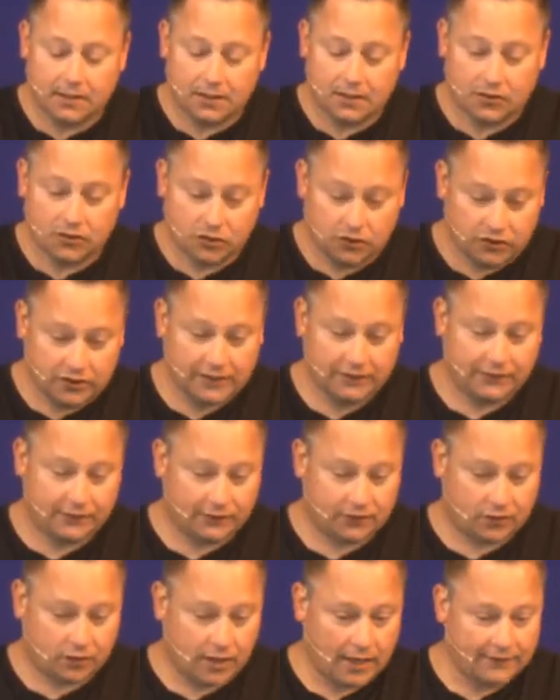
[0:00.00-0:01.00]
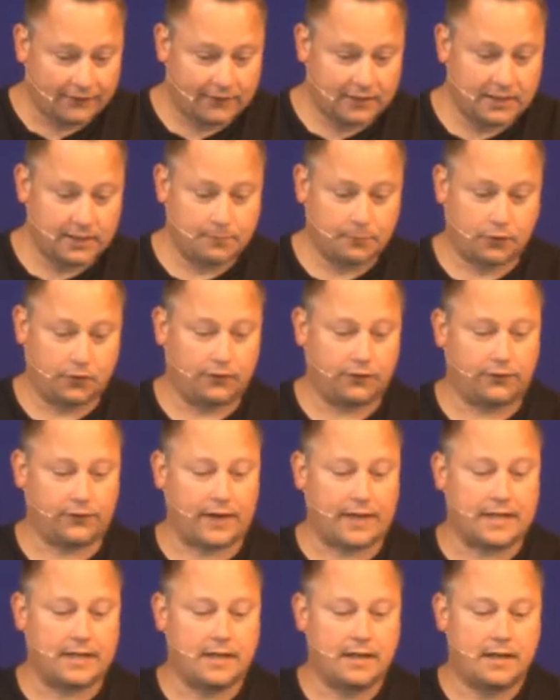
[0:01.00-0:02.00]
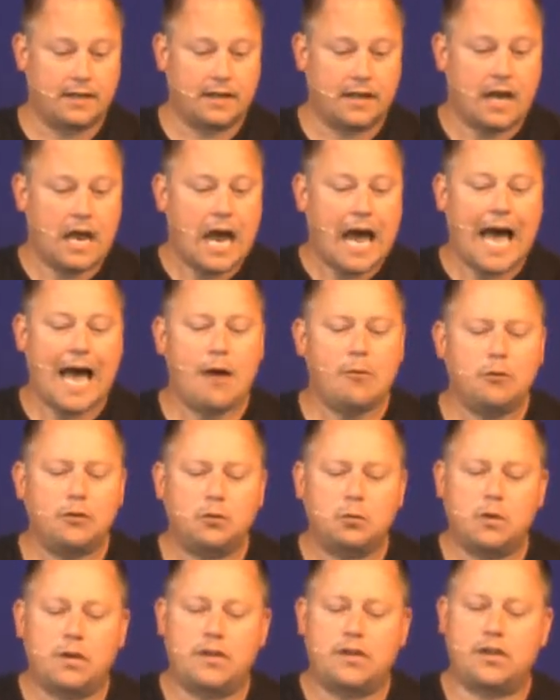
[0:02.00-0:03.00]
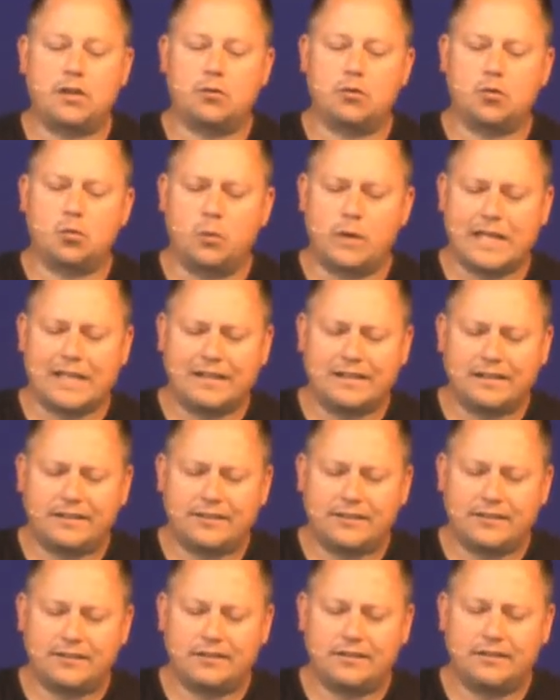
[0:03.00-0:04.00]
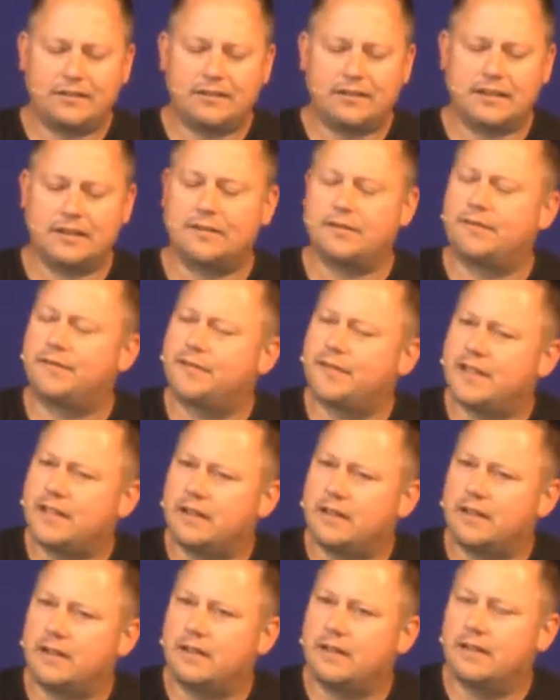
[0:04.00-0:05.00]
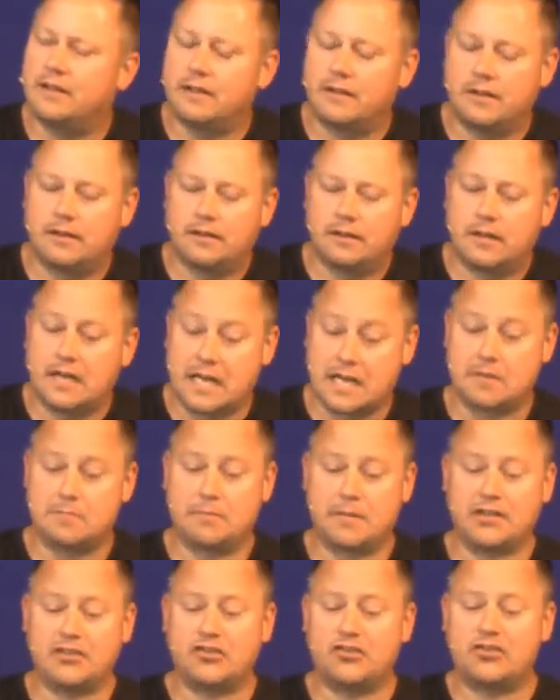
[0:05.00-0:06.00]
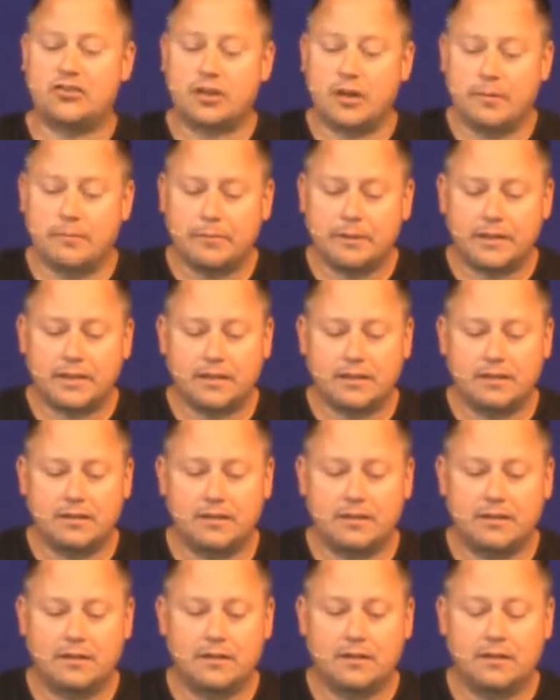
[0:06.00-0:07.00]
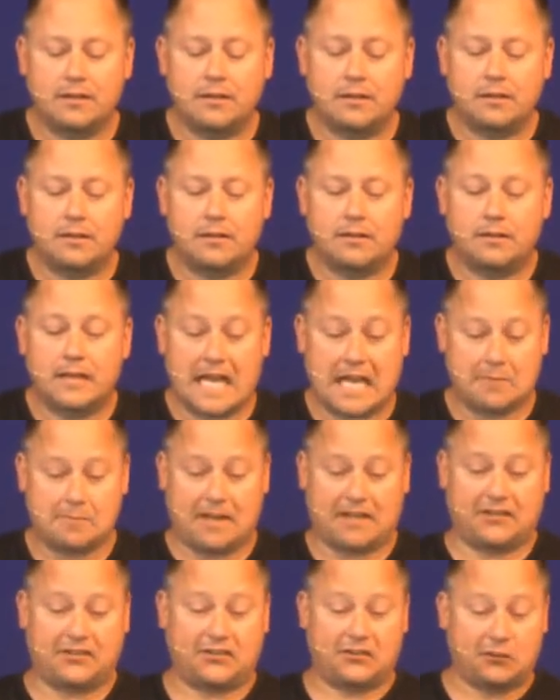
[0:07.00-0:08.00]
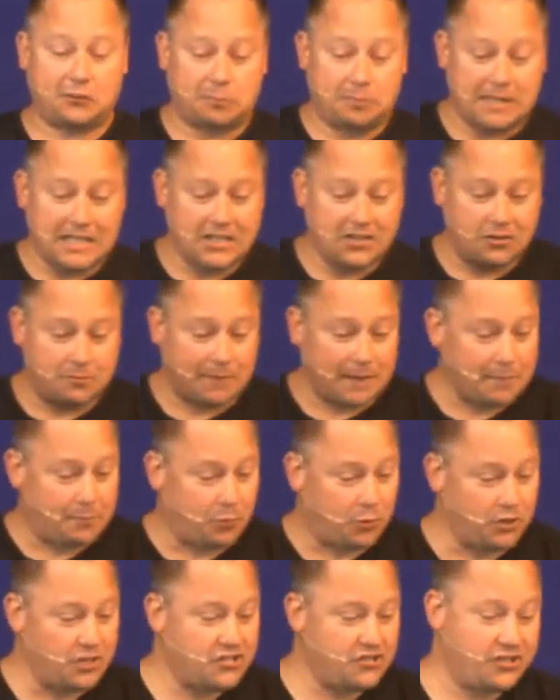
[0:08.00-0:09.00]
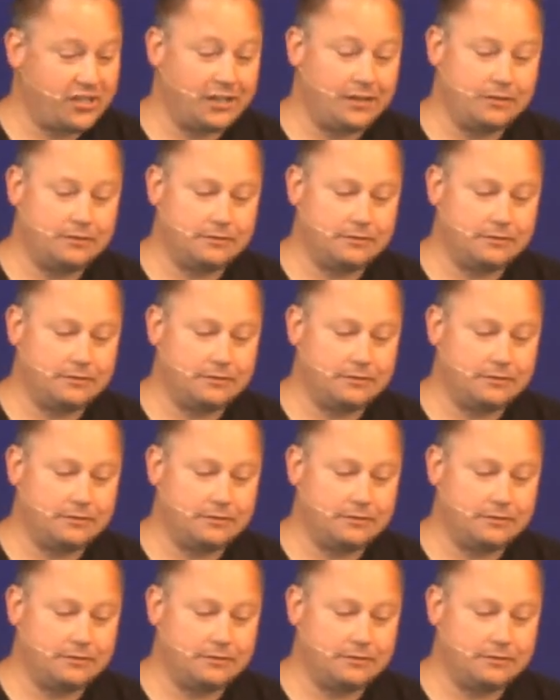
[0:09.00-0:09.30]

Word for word: Jesus Christ and Him crucified. I was with you in weakness, in fear, and in much trembling and my speech and my preaching